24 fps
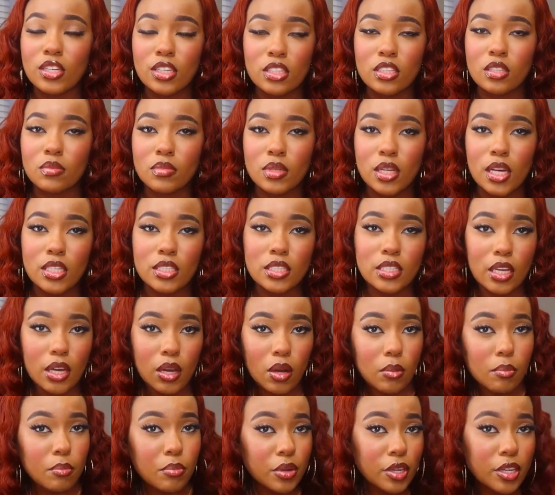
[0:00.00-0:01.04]
to get them knots
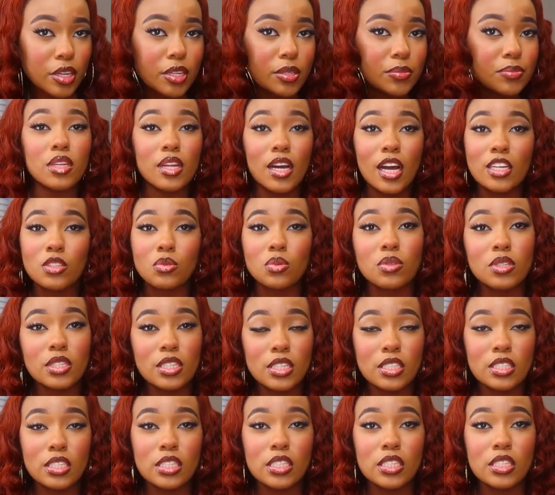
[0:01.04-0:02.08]
out but the knots were
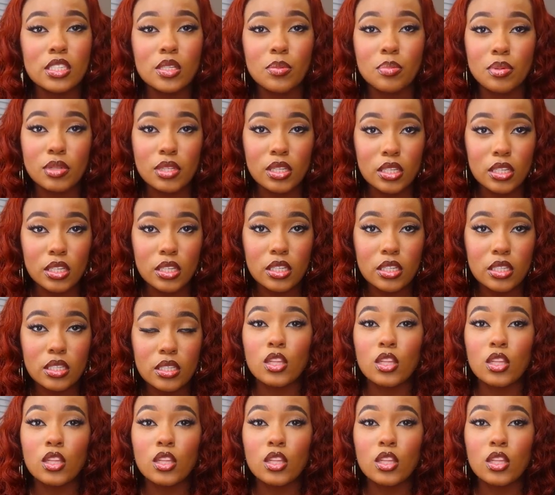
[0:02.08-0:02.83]
easy to pluck